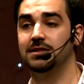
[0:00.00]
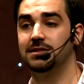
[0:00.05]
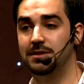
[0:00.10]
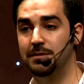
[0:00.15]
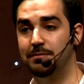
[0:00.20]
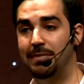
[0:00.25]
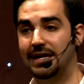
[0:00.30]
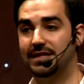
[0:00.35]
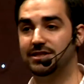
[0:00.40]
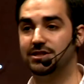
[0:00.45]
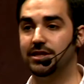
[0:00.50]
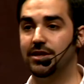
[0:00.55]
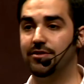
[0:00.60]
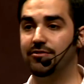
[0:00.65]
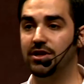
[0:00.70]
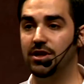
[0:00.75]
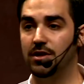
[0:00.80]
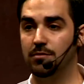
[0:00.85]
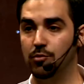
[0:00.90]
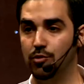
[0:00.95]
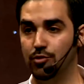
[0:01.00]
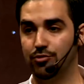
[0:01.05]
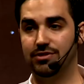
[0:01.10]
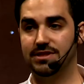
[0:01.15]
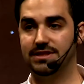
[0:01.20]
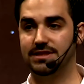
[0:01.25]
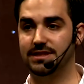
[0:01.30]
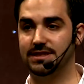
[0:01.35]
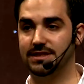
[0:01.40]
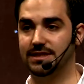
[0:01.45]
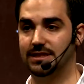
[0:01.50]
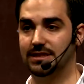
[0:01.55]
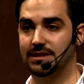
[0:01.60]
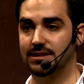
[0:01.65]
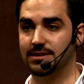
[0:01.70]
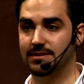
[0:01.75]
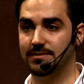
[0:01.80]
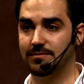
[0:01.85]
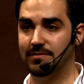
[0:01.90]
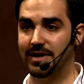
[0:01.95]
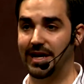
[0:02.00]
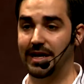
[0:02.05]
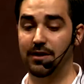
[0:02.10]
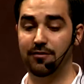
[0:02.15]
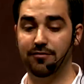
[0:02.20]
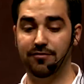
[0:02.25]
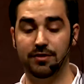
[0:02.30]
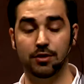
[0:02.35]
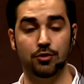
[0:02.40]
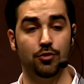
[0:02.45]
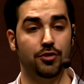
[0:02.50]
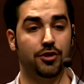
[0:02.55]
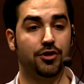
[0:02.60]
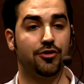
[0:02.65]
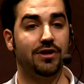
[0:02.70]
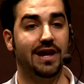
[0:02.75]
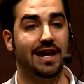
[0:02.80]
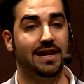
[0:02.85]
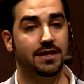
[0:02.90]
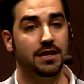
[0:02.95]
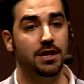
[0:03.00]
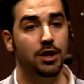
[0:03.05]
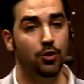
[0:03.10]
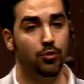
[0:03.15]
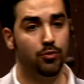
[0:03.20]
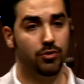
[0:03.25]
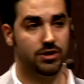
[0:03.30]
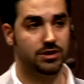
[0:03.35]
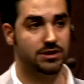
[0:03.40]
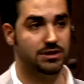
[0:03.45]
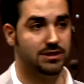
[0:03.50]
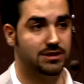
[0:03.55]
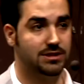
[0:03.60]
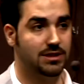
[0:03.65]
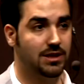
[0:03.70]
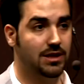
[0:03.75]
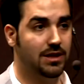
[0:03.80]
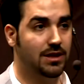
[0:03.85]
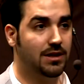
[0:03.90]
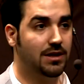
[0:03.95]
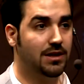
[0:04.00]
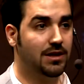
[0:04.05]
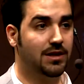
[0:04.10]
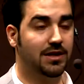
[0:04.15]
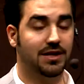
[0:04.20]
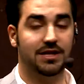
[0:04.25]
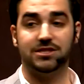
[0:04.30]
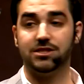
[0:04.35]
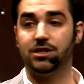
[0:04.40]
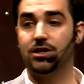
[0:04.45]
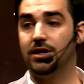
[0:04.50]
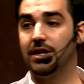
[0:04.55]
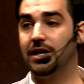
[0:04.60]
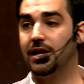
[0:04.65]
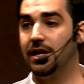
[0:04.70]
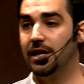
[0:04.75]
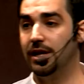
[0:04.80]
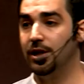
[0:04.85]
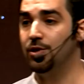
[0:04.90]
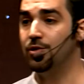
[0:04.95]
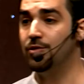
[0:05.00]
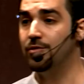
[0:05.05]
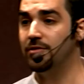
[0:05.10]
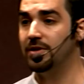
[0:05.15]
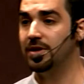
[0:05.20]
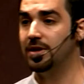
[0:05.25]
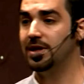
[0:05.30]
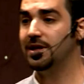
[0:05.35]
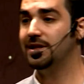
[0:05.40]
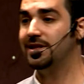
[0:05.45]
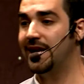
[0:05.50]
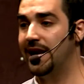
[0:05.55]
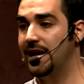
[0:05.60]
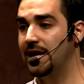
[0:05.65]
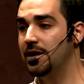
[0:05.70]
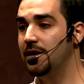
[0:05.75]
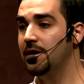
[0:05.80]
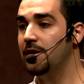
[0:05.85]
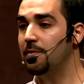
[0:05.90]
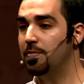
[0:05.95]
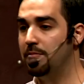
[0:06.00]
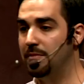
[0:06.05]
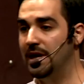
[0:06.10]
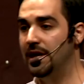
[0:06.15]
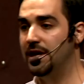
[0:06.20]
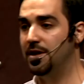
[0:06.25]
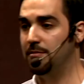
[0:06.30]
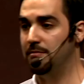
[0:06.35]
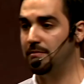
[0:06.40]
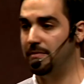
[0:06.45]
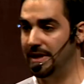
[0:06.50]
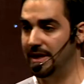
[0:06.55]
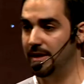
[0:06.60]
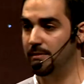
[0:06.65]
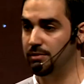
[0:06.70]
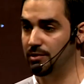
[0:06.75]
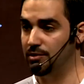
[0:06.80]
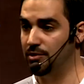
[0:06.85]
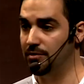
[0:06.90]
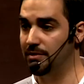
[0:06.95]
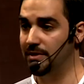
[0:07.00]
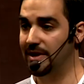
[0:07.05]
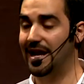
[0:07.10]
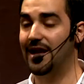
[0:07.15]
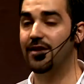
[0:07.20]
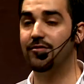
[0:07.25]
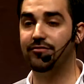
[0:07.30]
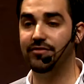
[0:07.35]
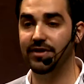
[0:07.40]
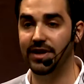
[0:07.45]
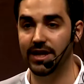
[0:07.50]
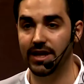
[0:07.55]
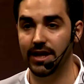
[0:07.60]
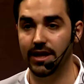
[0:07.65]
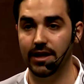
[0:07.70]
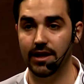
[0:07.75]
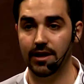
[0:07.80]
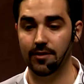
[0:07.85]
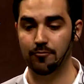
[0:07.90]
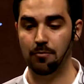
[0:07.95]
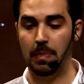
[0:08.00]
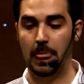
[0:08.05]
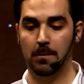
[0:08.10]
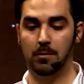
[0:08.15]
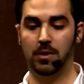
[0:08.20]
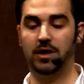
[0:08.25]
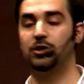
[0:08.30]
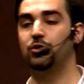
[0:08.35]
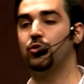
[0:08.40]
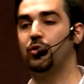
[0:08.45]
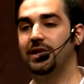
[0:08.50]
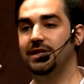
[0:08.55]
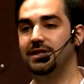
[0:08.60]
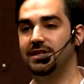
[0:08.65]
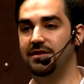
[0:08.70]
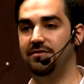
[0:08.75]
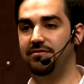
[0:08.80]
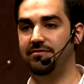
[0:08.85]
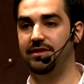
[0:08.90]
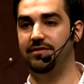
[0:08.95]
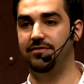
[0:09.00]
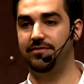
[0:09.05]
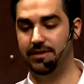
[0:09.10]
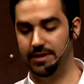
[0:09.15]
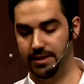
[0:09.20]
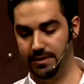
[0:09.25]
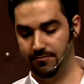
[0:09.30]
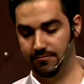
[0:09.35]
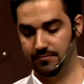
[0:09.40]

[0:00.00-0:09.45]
the bacteria more resistant. And if we don't create new ones, it's going to kill 10 million people every year by 2050.